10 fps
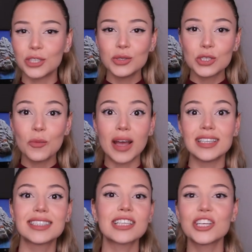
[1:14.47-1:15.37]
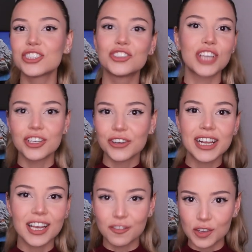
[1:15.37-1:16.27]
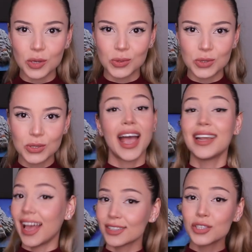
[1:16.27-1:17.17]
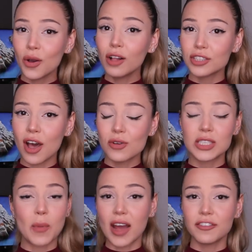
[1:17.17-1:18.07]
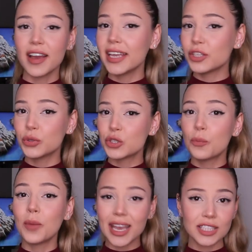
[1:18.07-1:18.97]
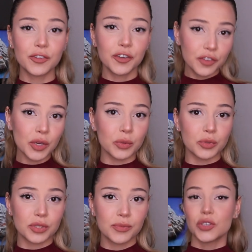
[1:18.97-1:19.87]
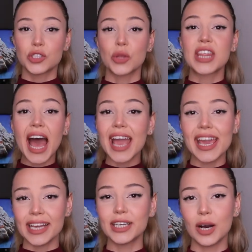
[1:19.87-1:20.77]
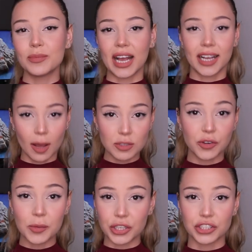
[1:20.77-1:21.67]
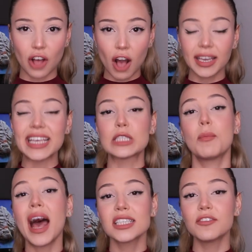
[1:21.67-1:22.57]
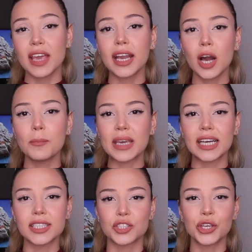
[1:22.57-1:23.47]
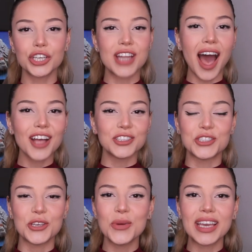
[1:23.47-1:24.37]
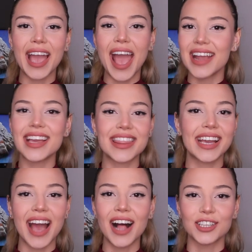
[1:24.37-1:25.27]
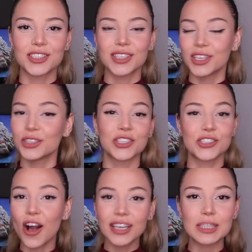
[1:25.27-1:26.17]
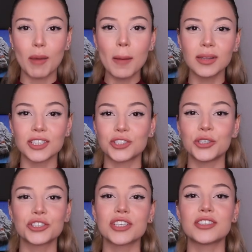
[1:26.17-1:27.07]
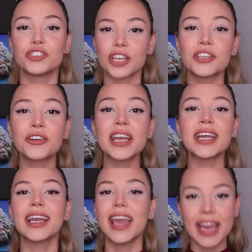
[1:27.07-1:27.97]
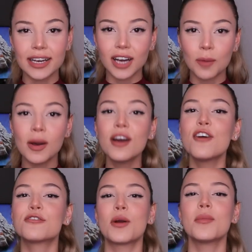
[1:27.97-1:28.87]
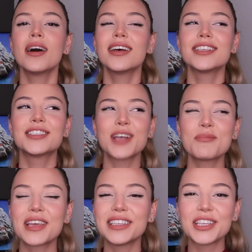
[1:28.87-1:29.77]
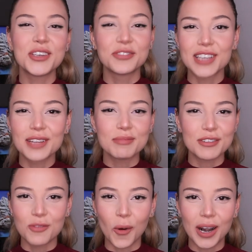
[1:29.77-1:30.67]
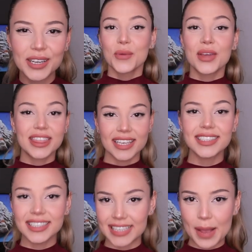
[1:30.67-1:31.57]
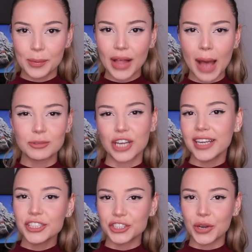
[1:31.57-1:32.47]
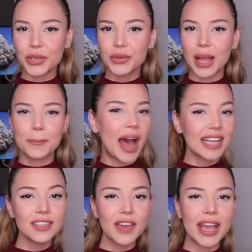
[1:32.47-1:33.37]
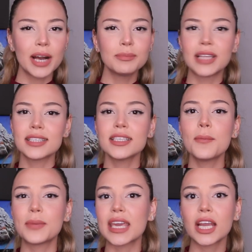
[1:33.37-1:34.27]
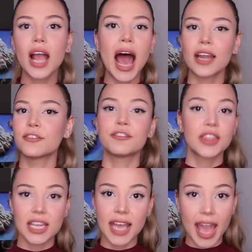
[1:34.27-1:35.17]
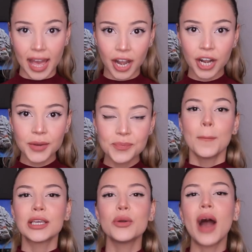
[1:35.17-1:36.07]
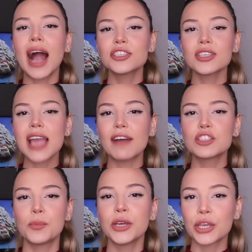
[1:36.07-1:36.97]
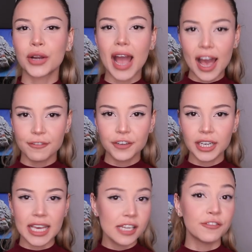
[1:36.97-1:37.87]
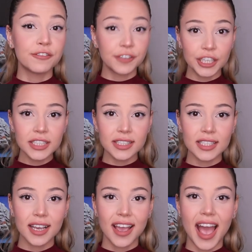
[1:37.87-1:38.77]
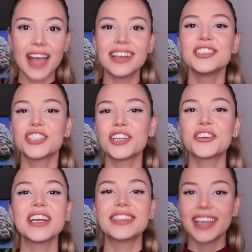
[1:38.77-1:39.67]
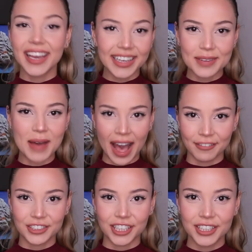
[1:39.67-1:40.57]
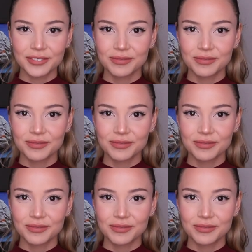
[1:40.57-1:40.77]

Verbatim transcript: YouTube and it starts generating views. And as you all know, Spotify and YouTube pays for views. So that income that comes from your song is passive income because you're not doing anything else. The song is published, you're just generating income from something that you've done before. With this example, I'm trying to show you that passive income doesn't appear out of thin air, but you actually have to put your effort in first and then generate the income after.